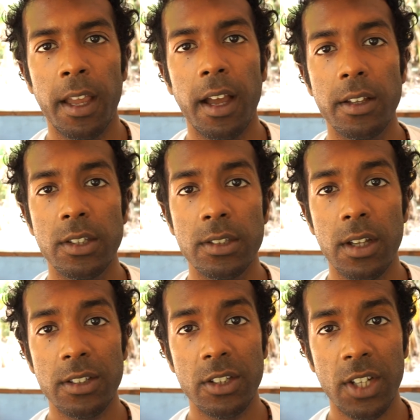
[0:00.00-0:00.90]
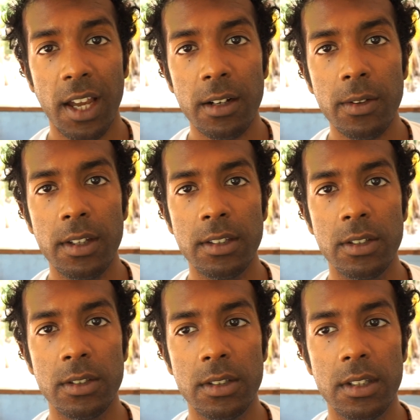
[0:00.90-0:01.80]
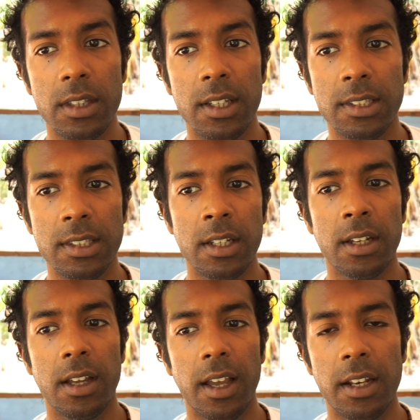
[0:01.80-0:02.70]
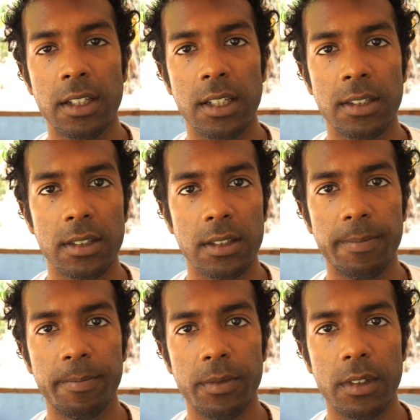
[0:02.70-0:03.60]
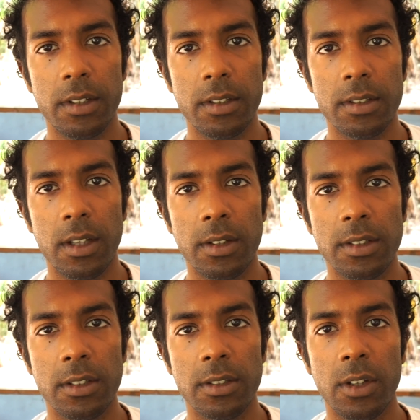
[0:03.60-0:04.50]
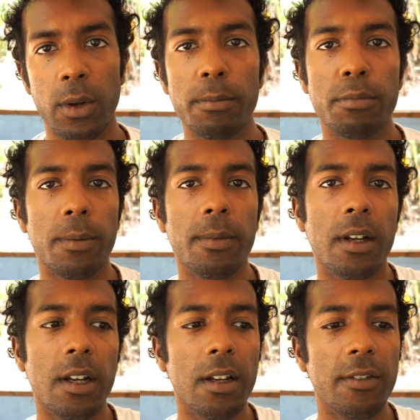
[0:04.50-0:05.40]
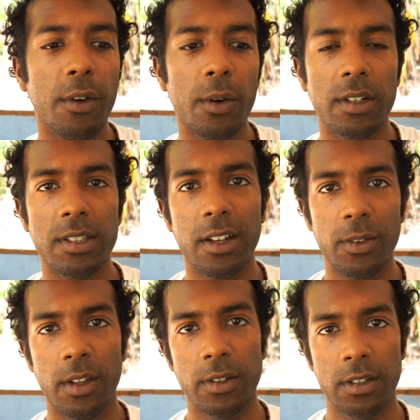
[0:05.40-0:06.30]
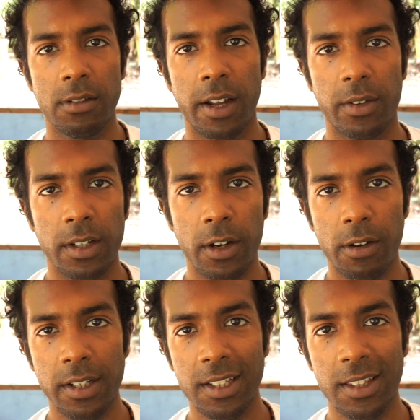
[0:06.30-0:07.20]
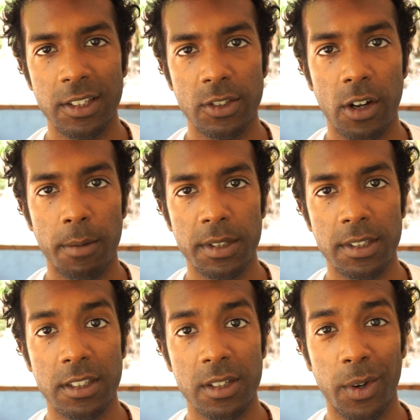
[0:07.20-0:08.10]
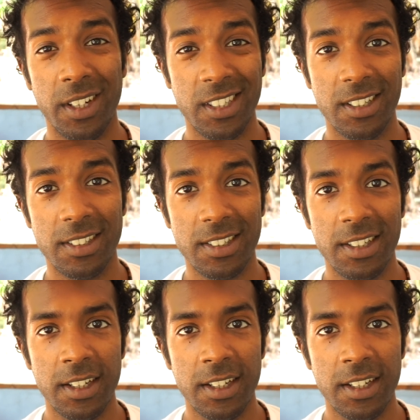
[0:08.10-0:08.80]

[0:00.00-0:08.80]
As you start to channel this, this energy starts to stop focusing on those around and creating these drama situations.